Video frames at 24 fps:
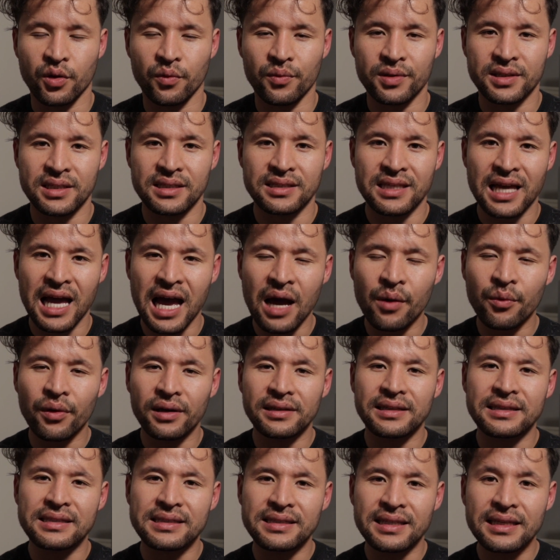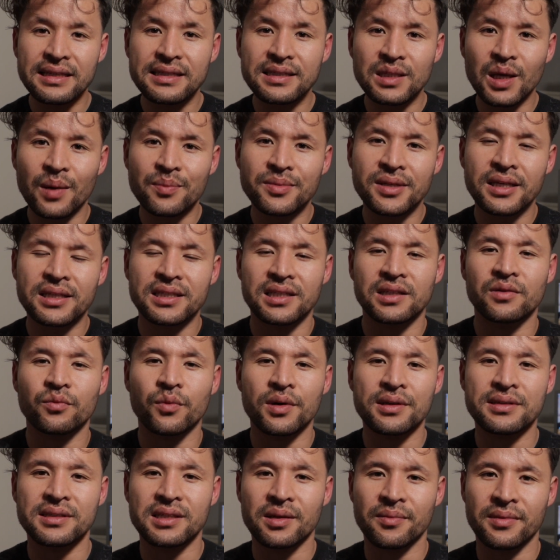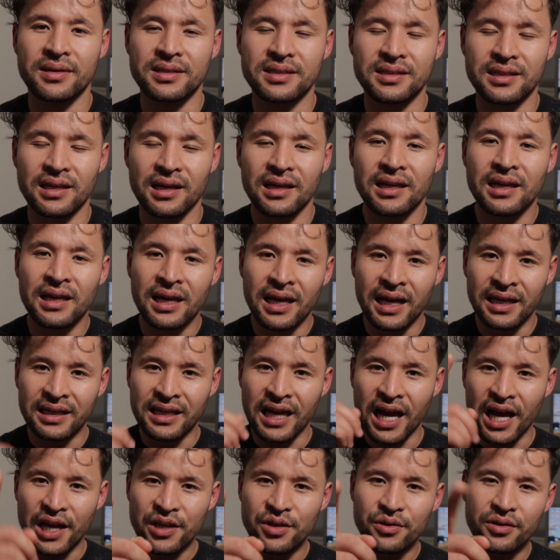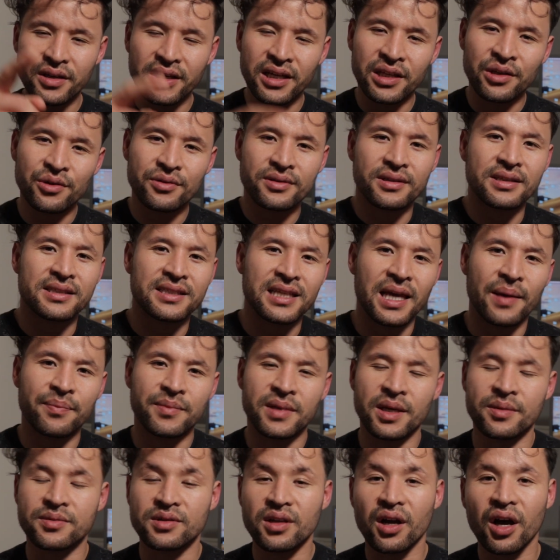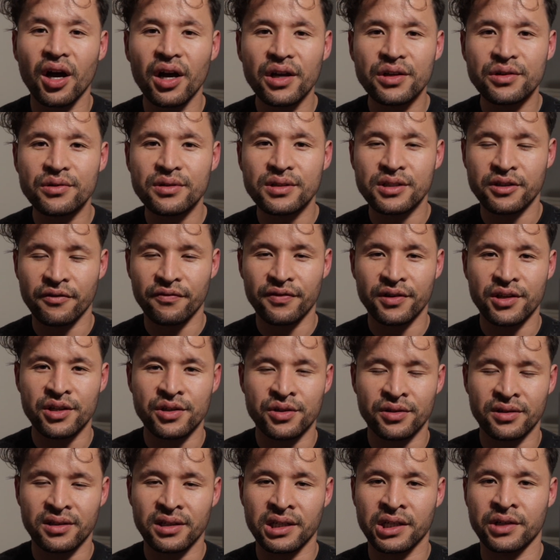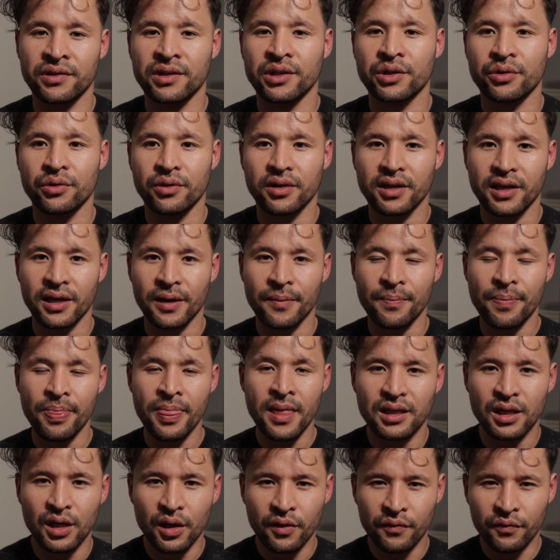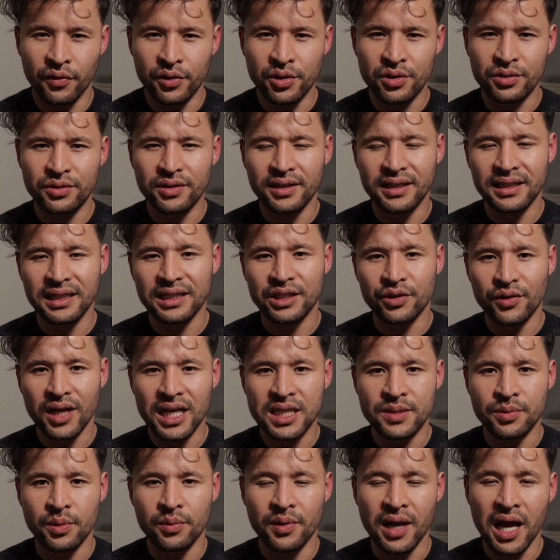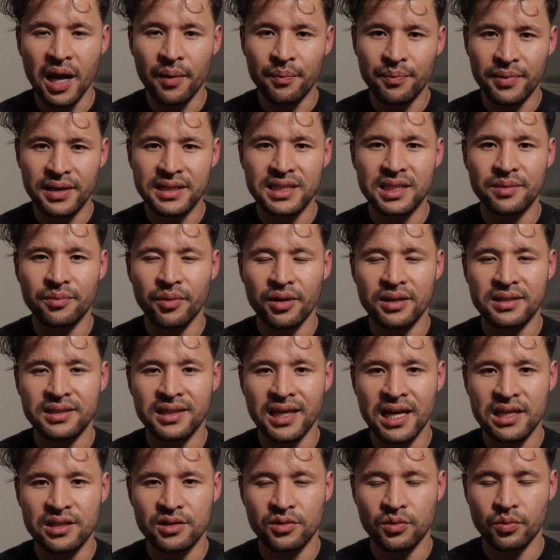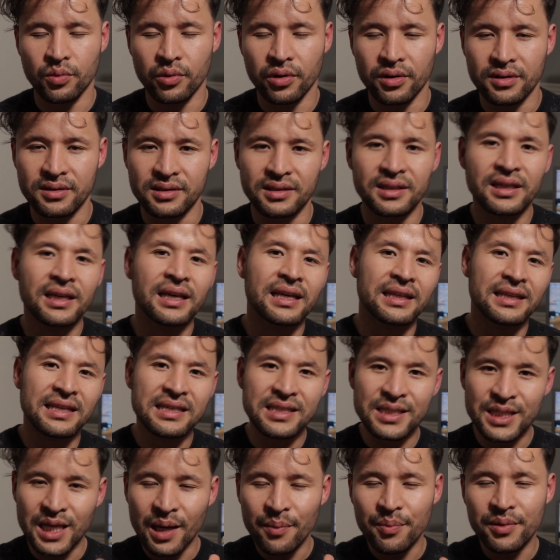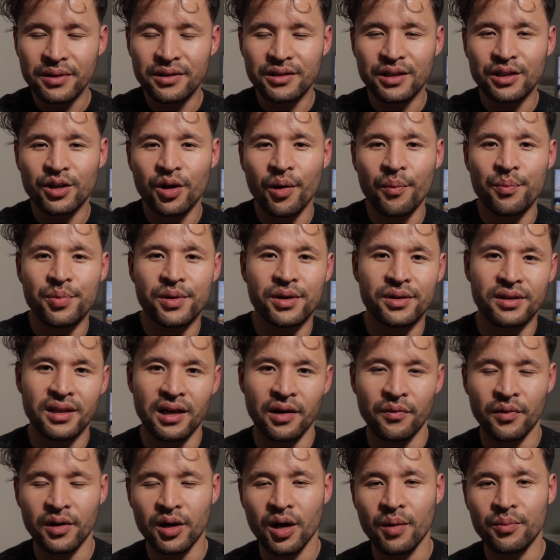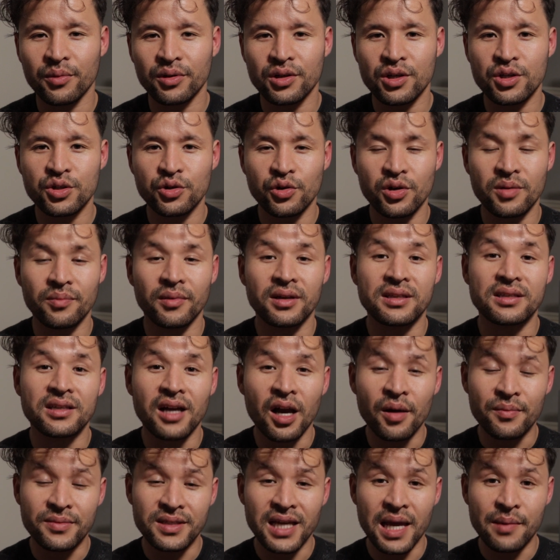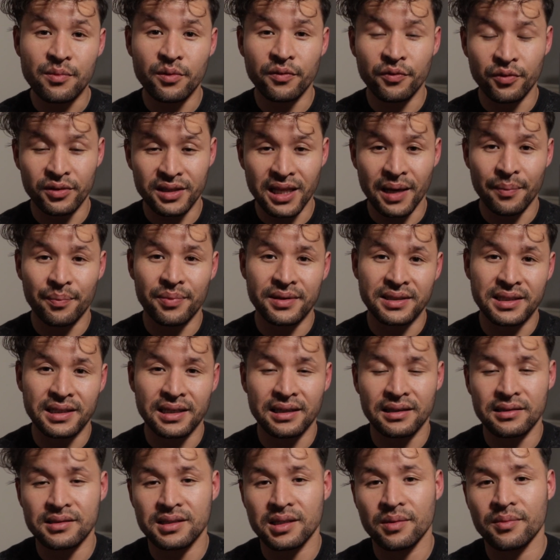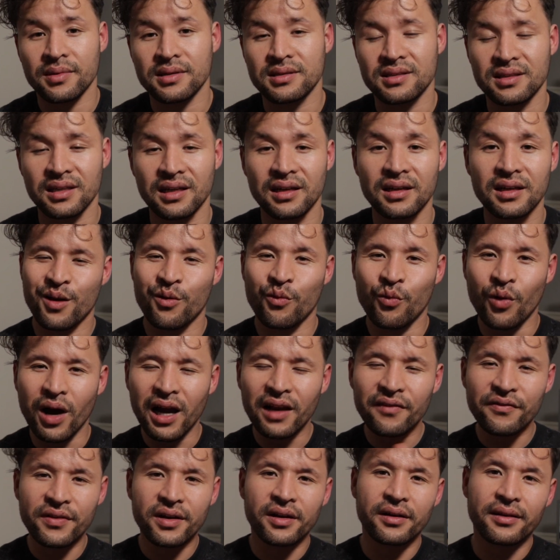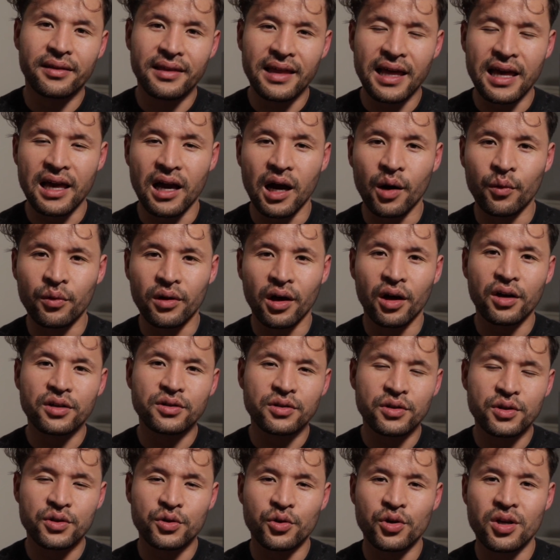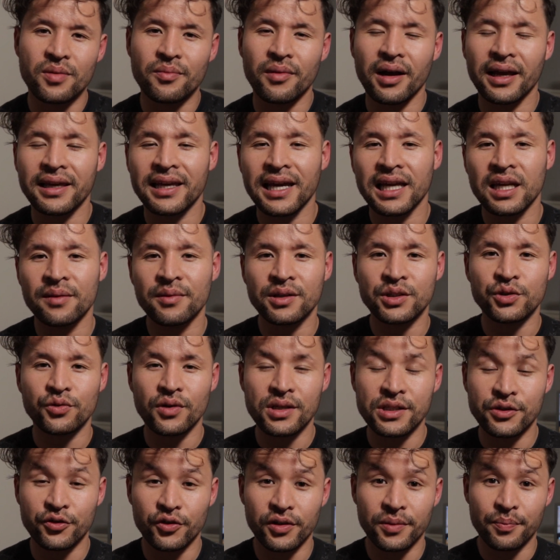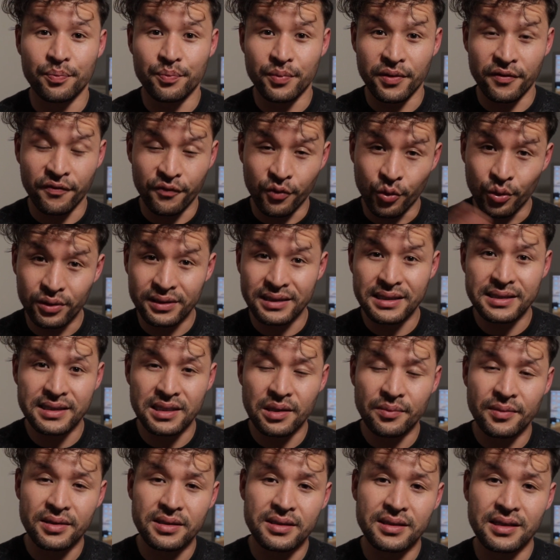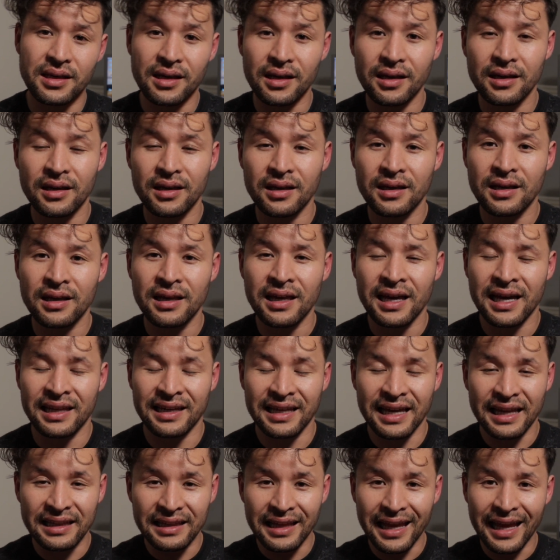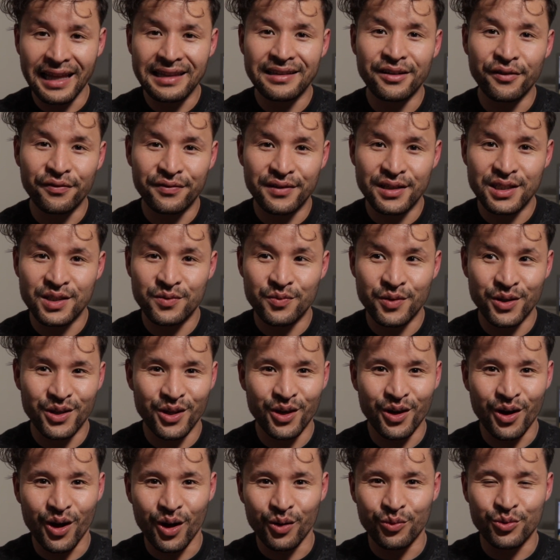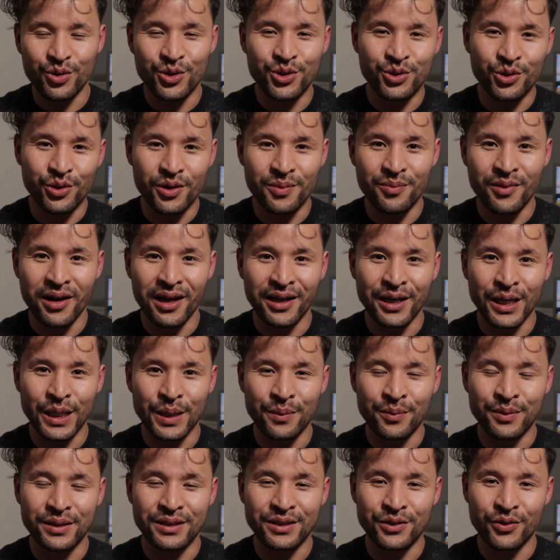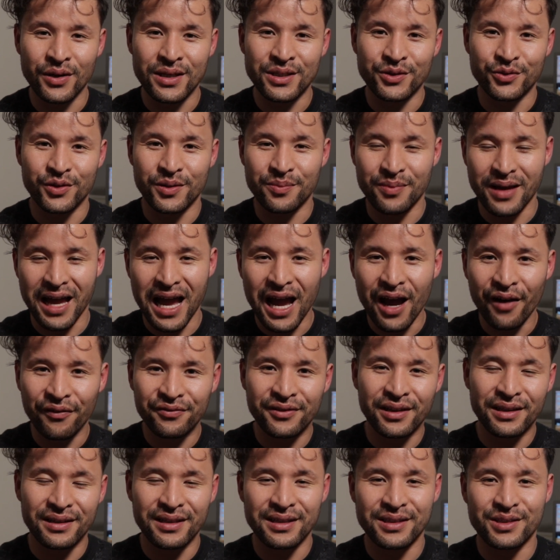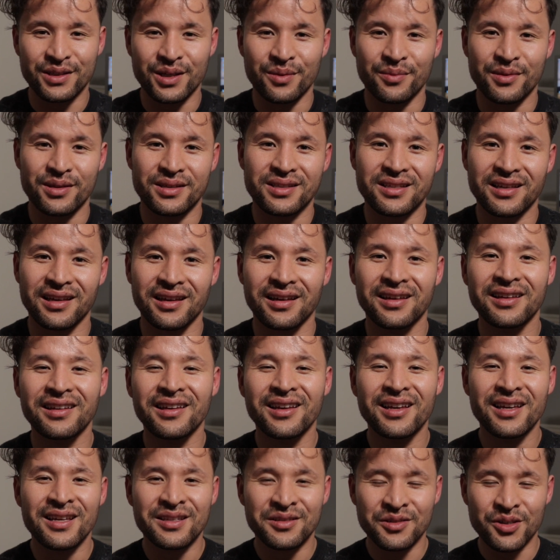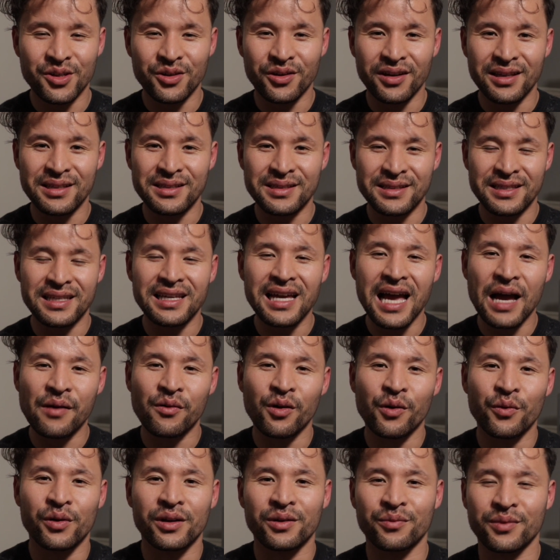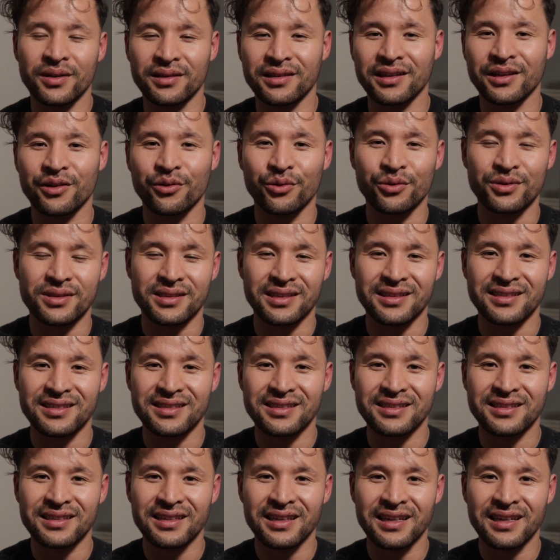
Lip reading: which is how I did 6 subjects in one semester and how you can use the same tips I used to finish your degree quicker. For you to get a grasp of how busy my schedule was, let's jump into the computer where I'm going to show you my timetable for that particular semester. While we are there, I will also show you my academic transcript before this semester, and at the end of this video, I will show you my academic transcript after this semester so you guys see how I went with the courses.